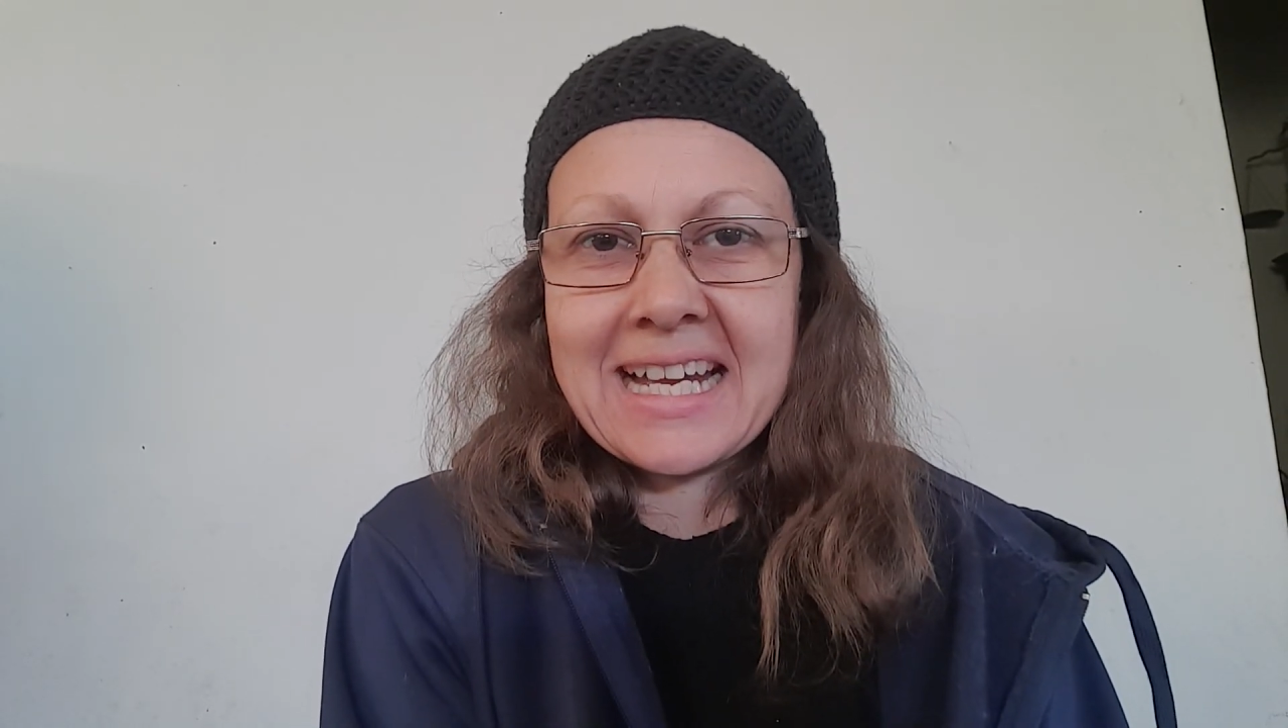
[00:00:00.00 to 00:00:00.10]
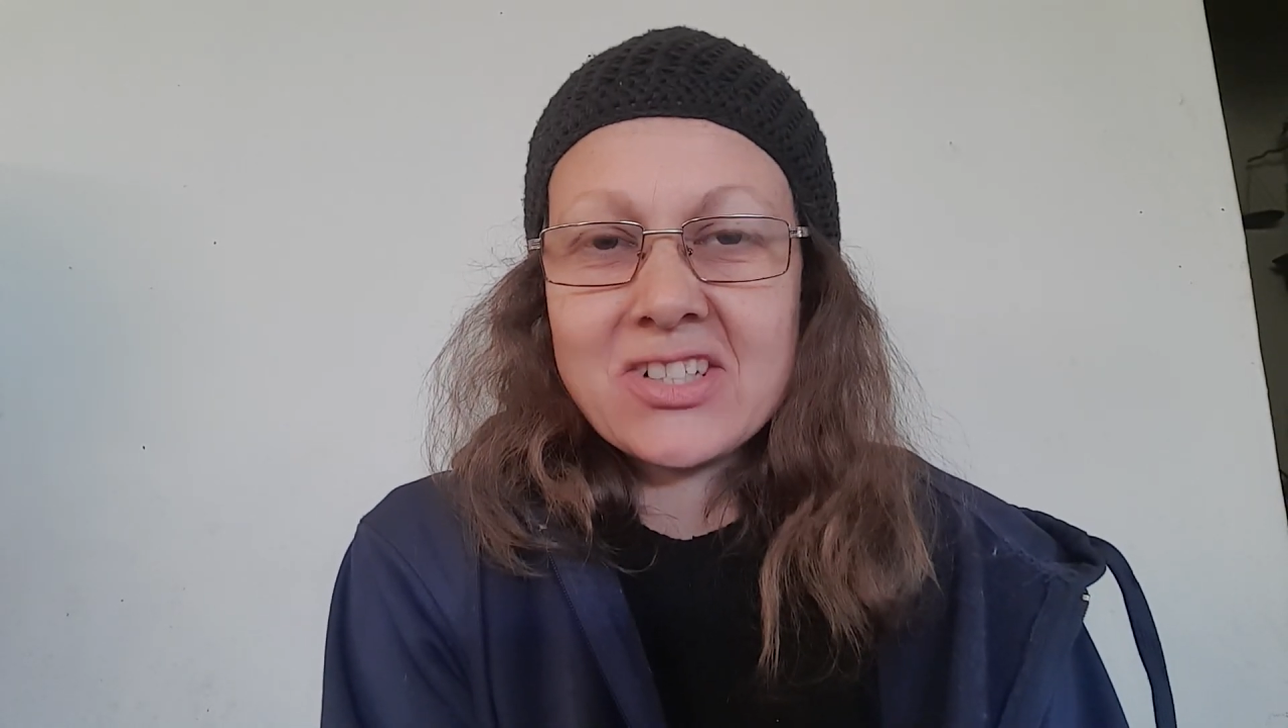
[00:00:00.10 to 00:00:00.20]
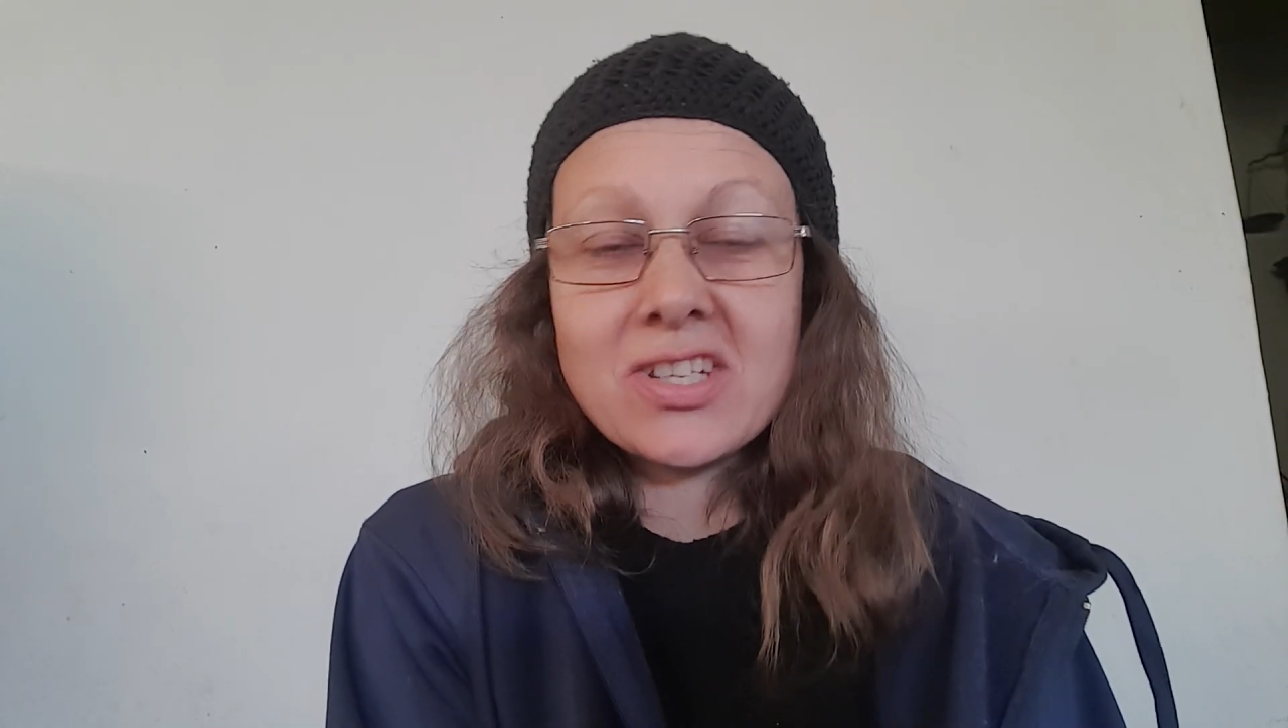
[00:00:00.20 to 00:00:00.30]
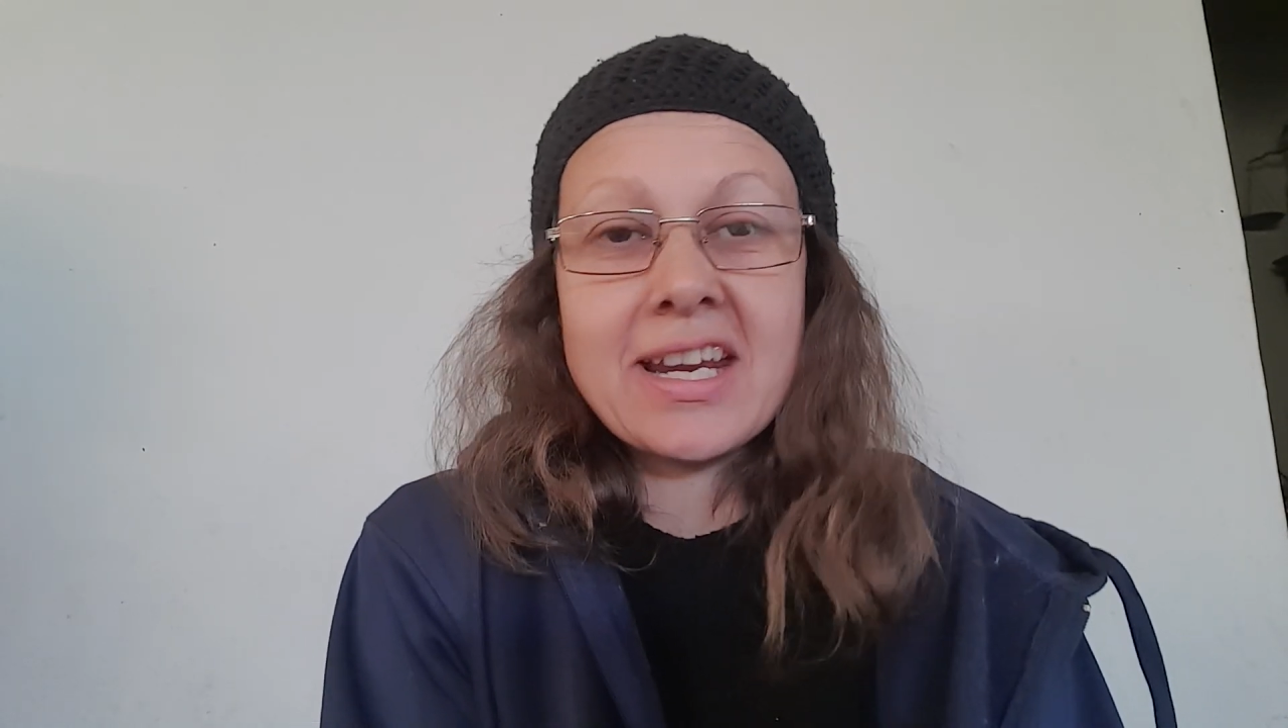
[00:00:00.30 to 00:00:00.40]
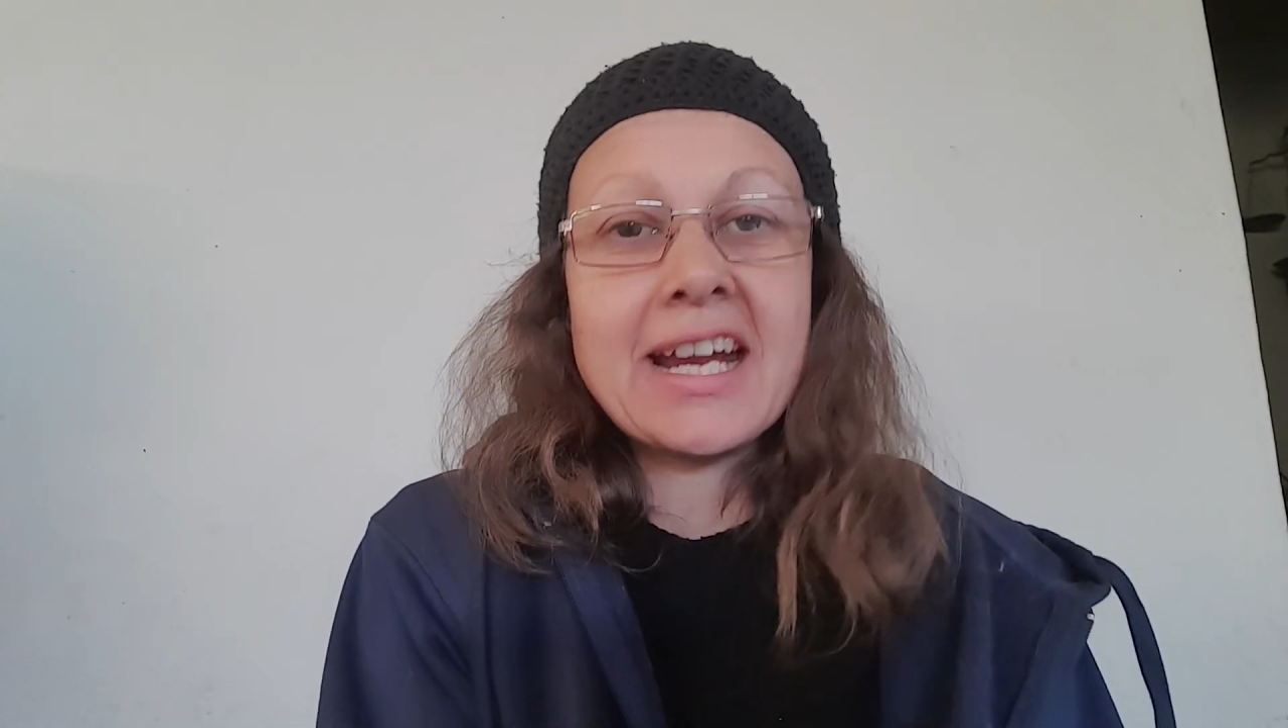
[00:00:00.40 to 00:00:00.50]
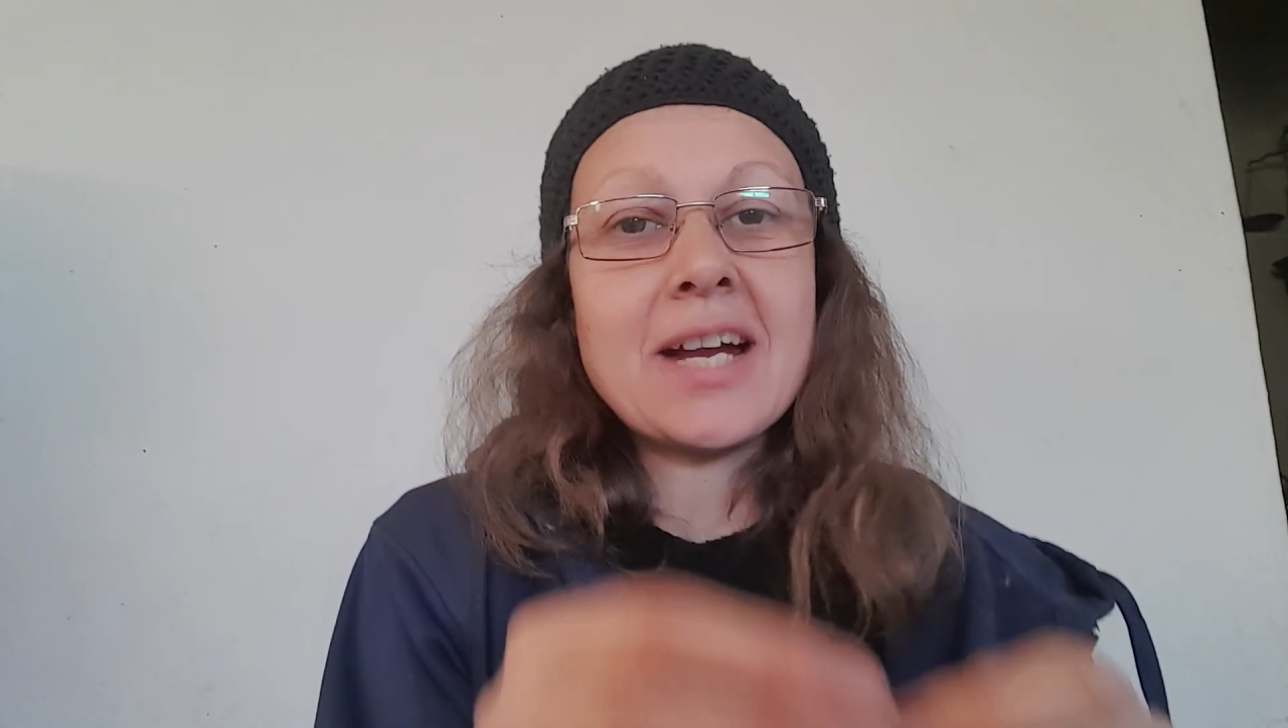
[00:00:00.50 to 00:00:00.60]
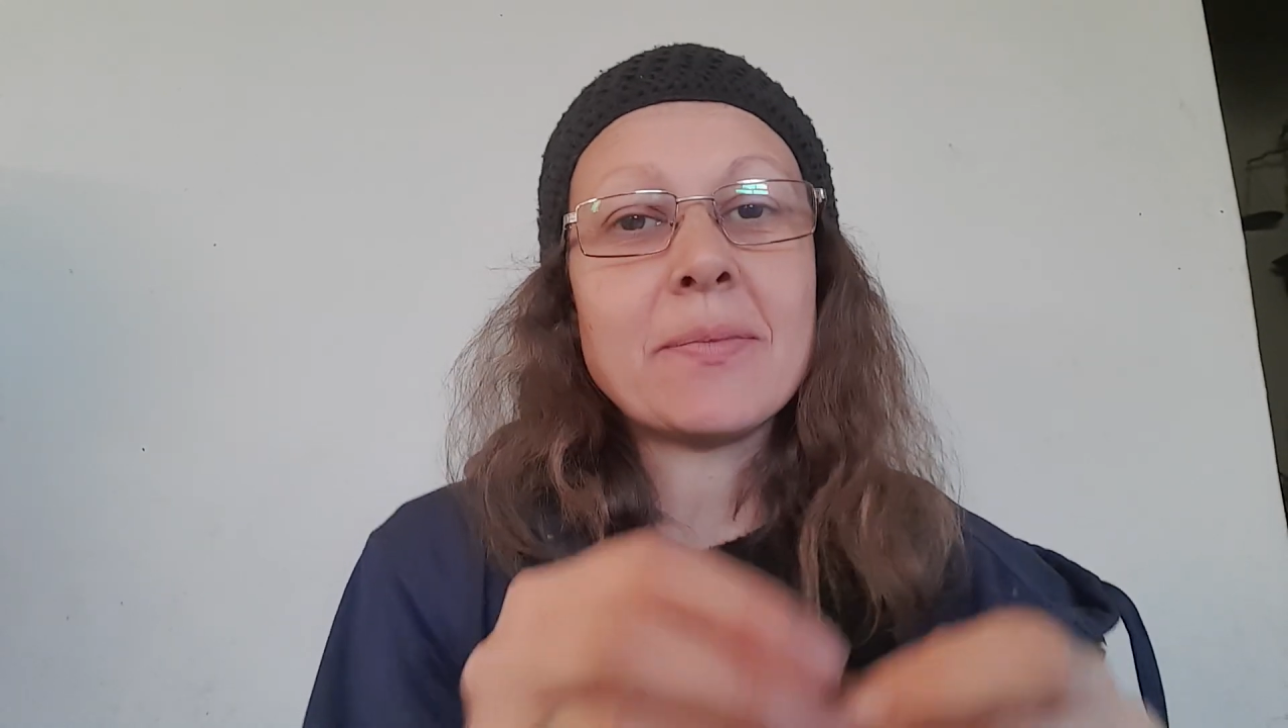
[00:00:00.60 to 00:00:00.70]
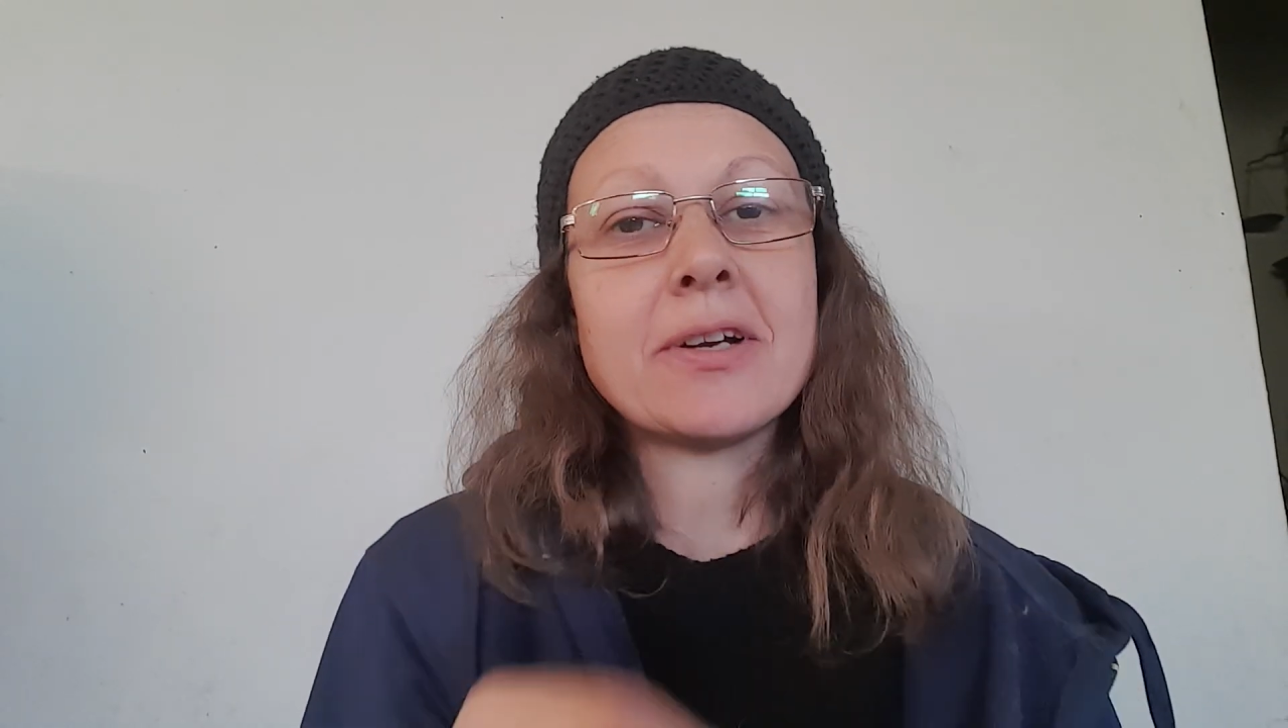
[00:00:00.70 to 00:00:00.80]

and today I'm